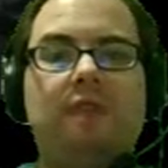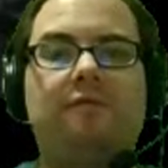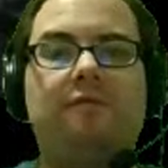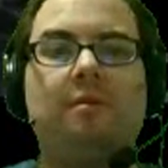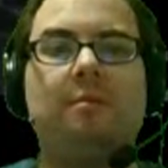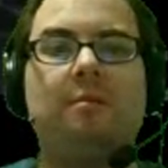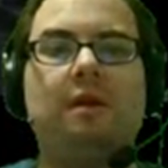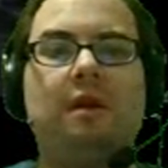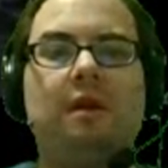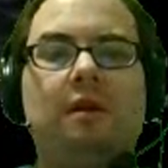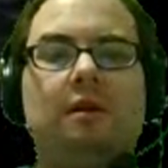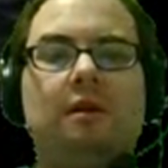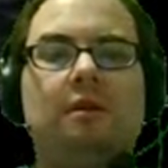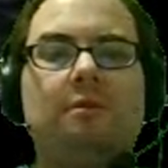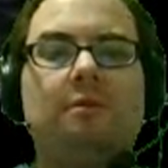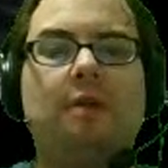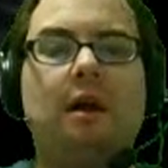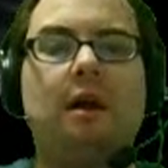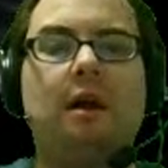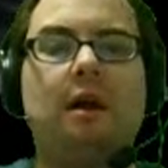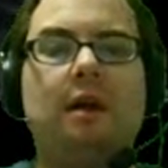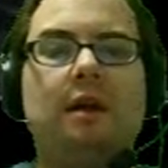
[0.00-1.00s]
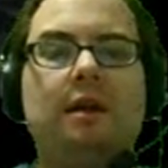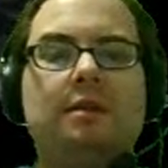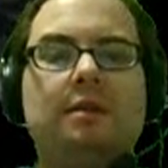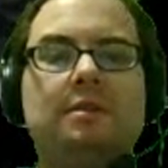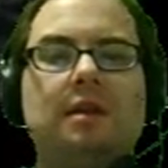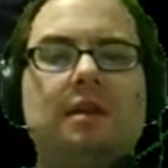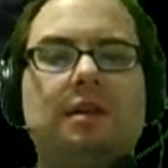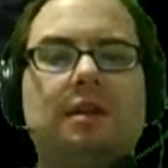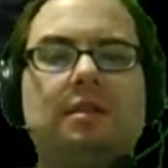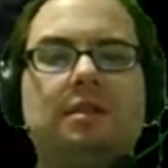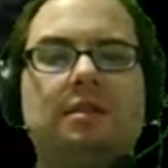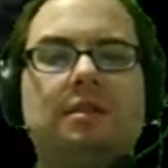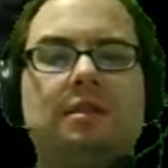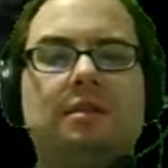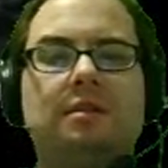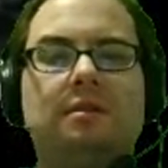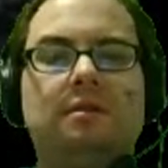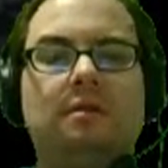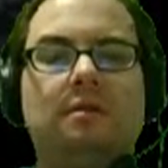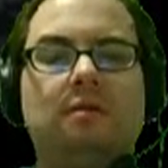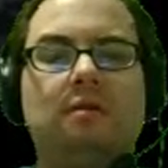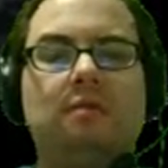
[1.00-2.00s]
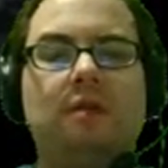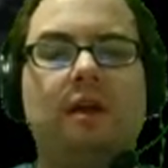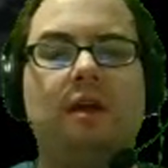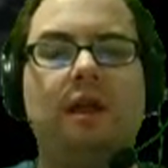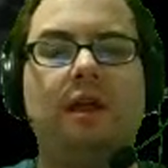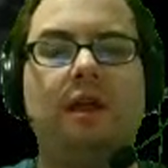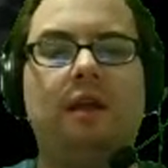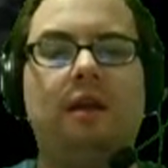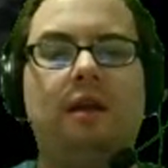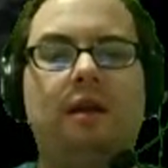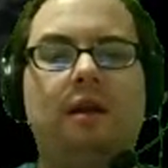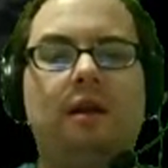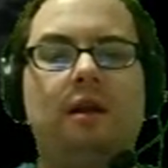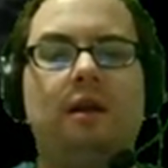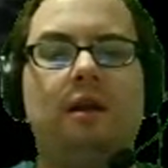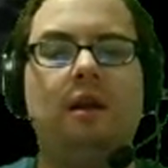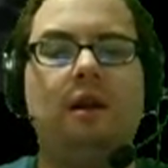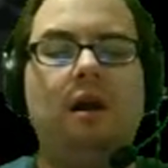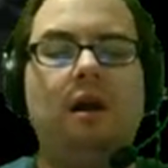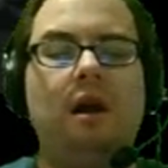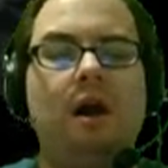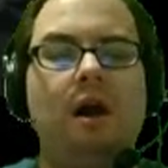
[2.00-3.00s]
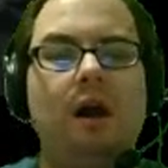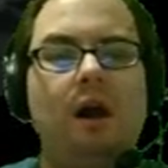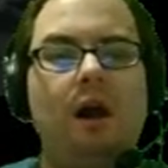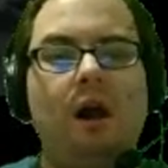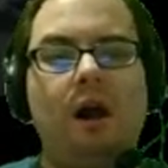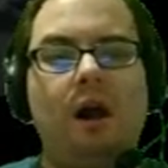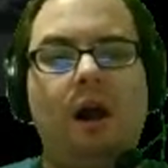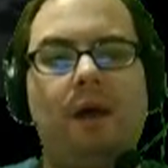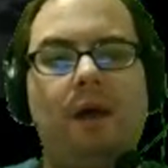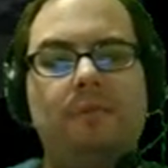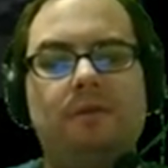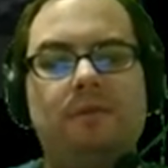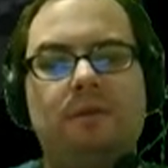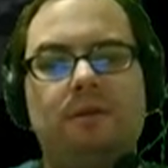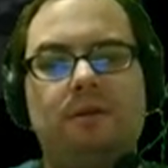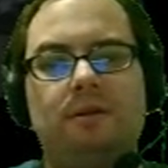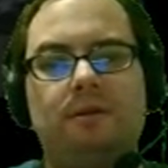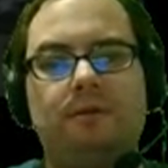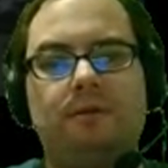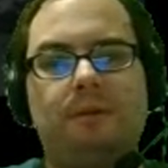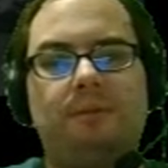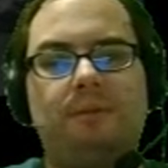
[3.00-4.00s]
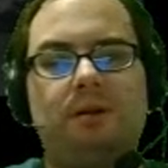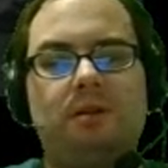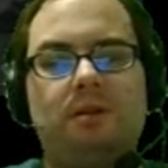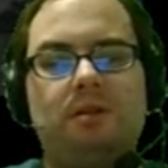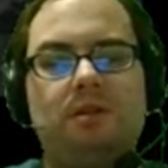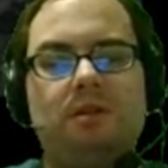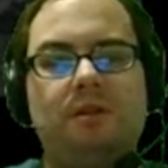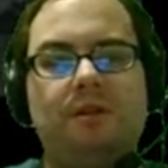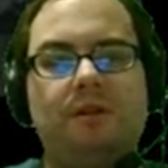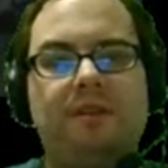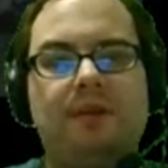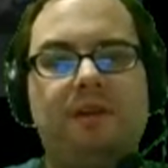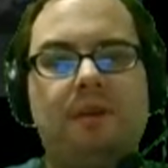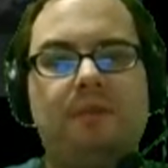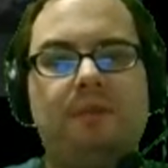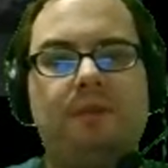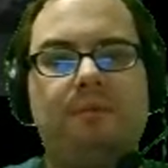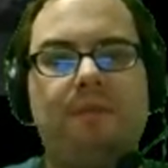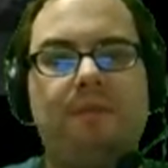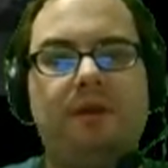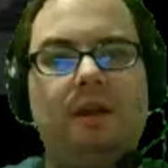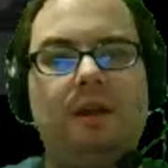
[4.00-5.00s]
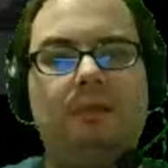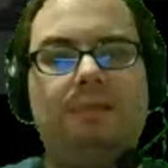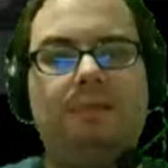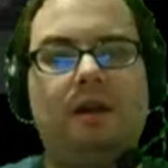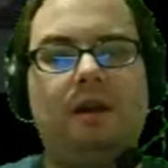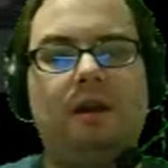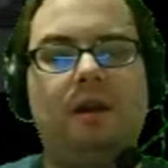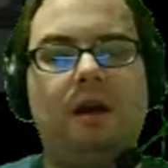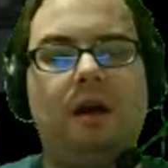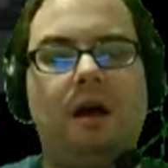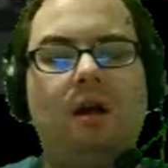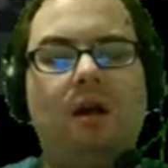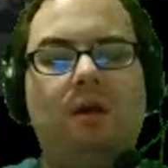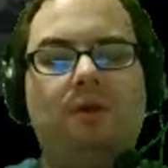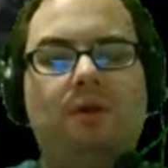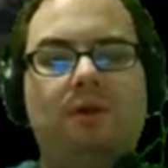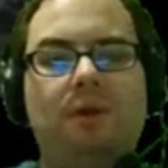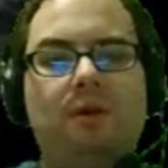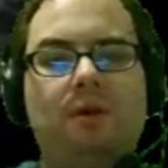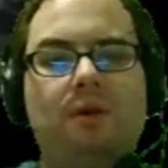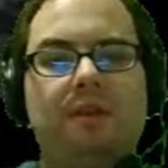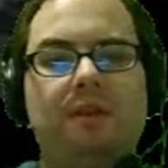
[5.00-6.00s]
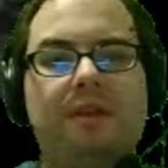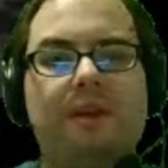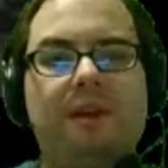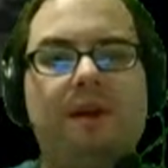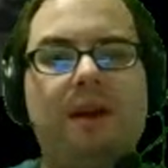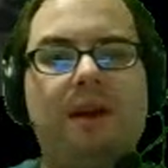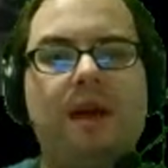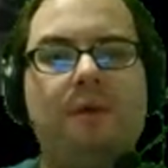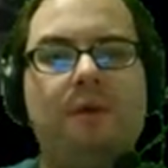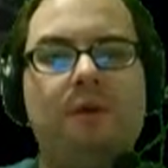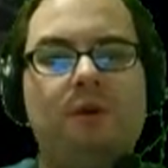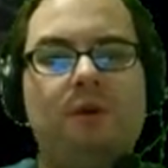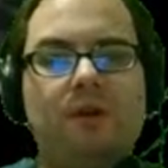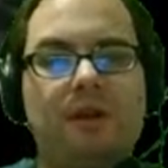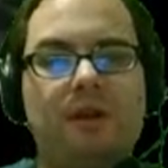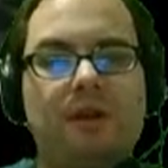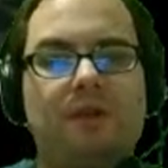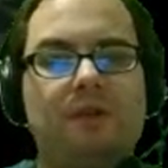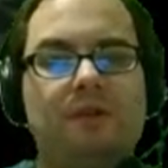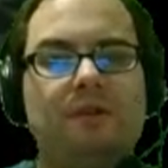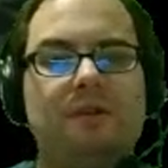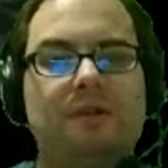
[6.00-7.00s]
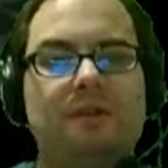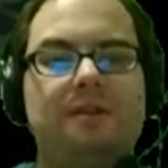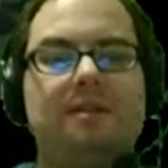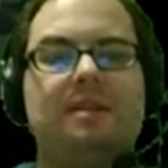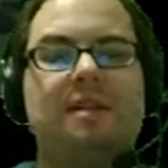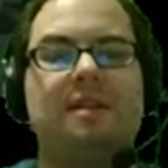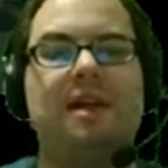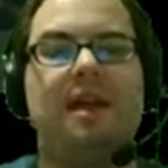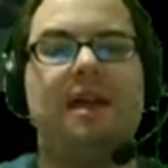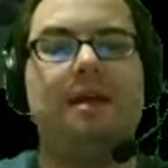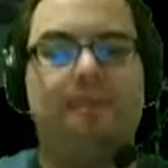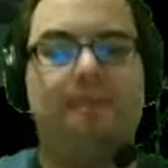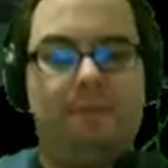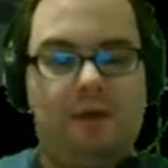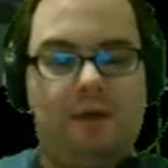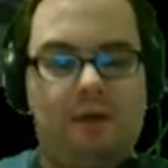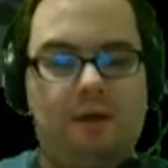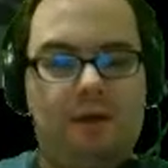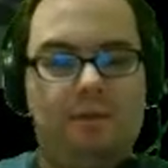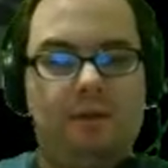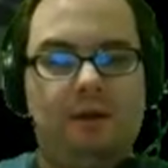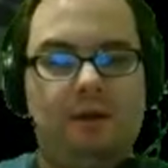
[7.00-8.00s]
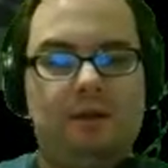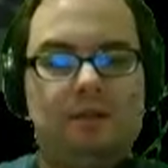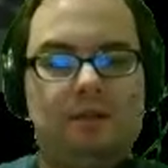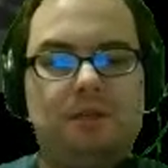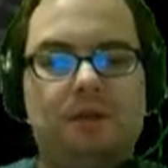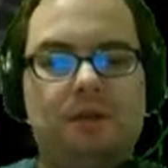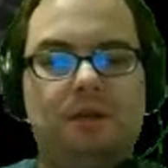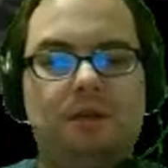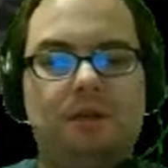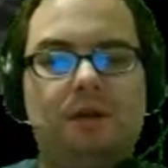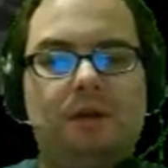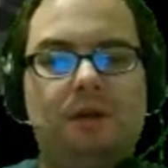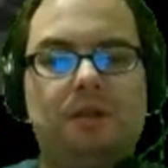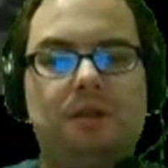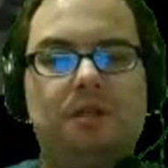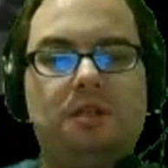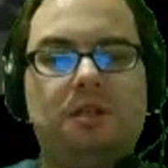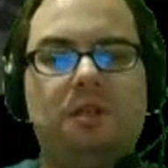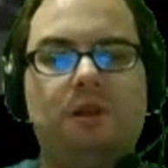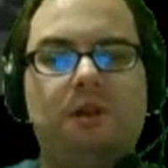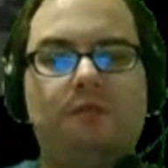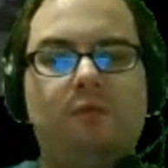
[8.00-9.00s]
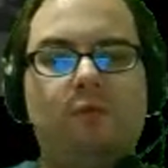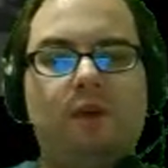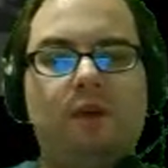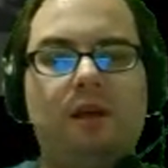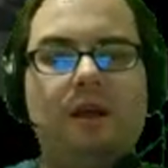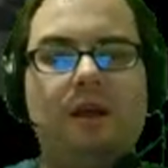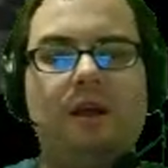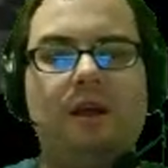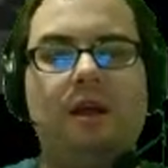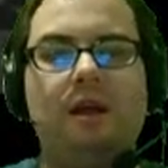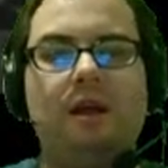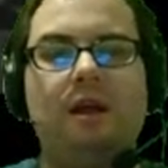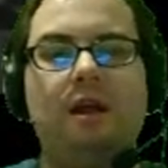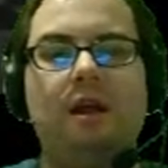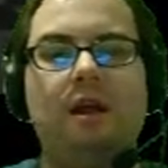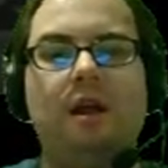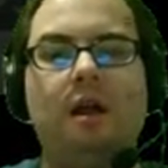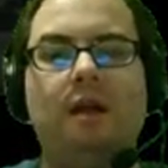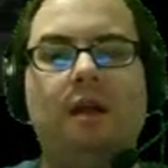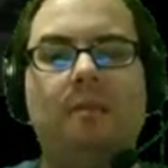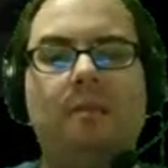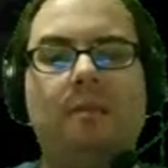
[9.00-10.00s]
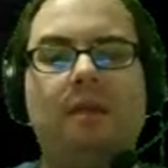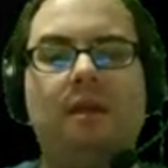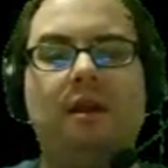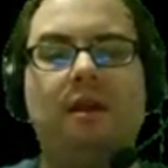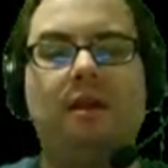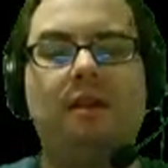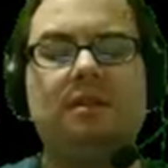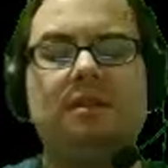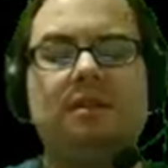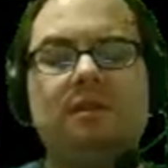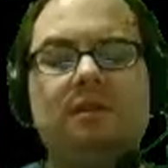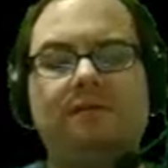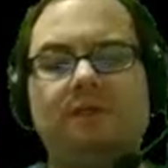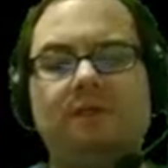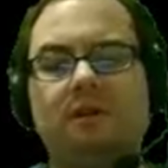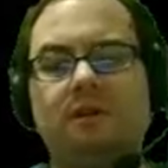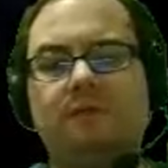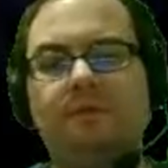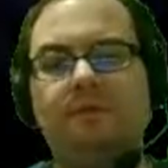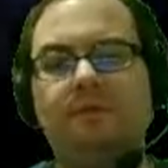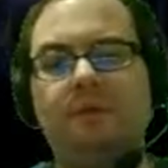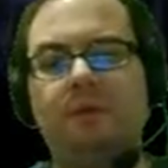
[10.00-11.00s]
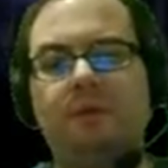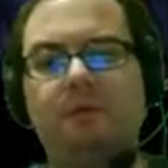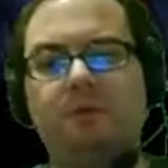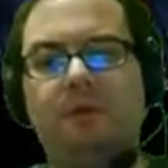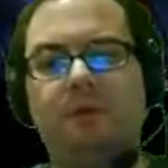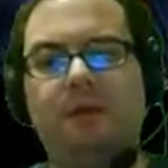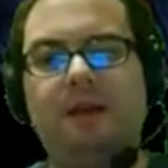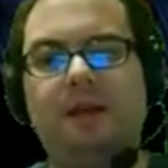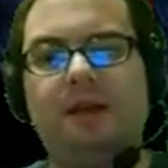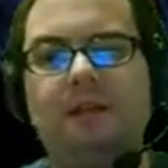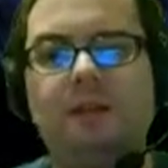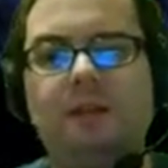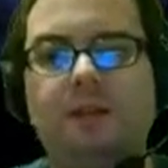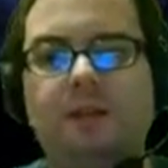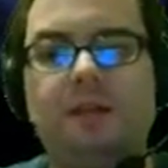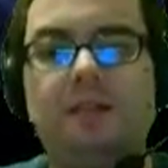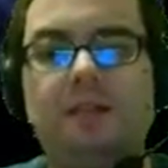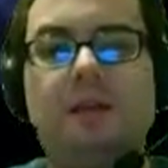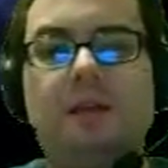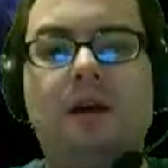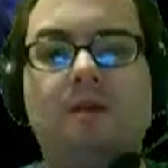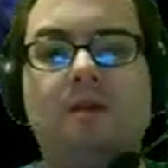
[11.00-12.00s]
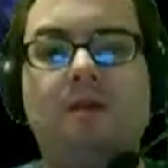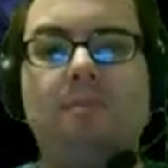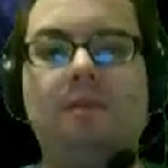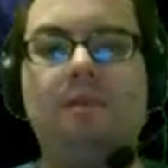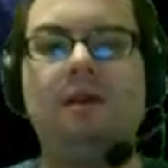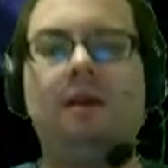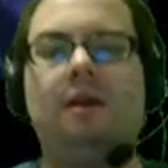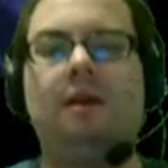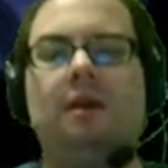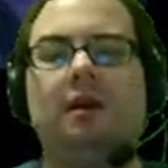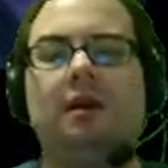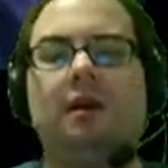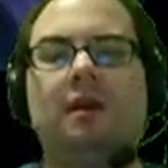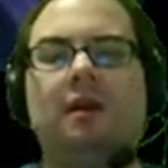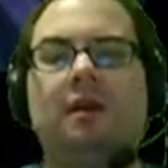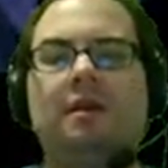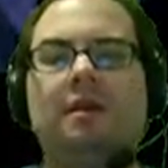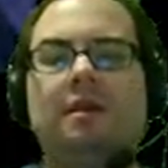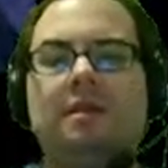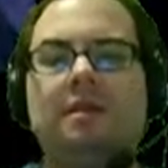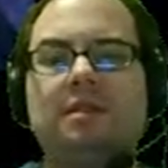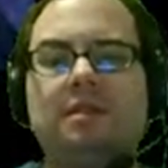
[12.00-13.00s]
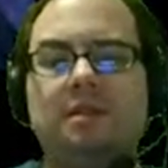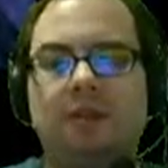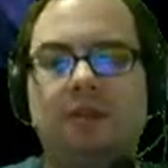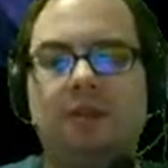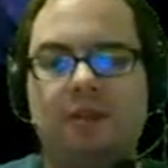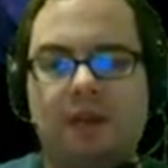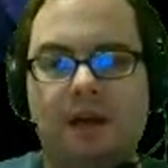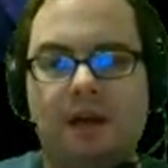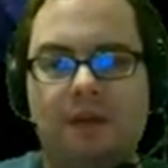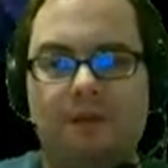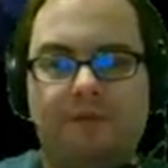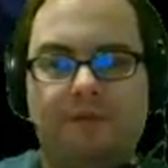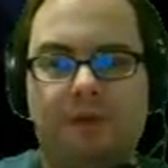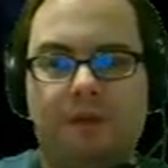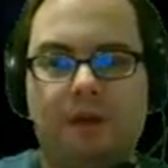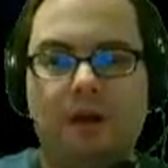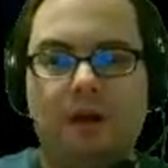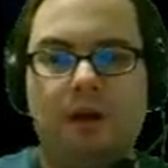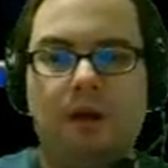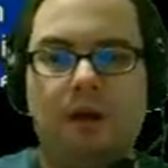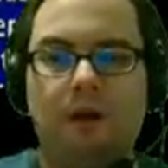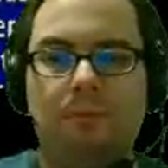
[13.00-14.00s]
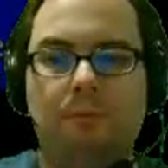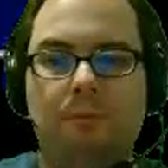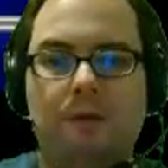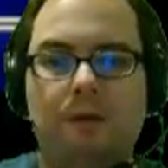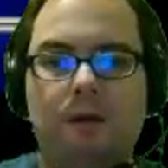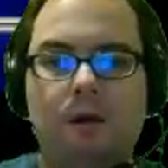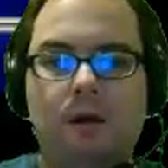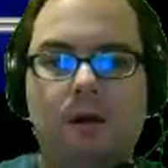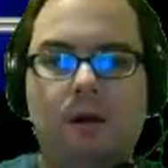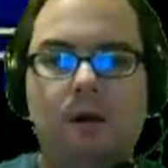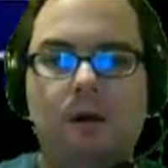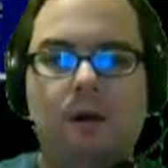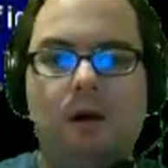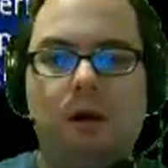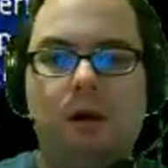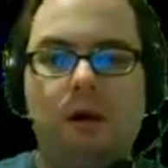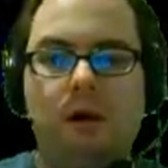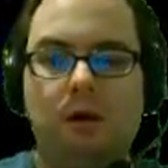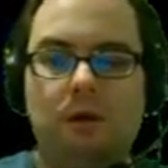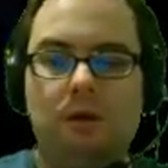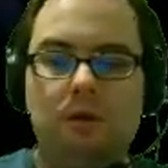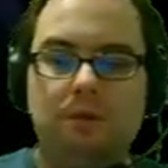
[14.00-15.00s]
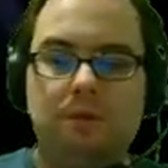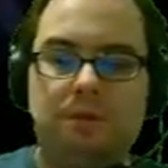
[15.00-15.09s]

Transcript: Some people like it from here. I guess I just don't like it. So it's a personal thing with me, but I'll deal with it and I will get through this game. It's just a question of when. But yeah, this is the first village we get to that's not Midgar. This is the town of Calm.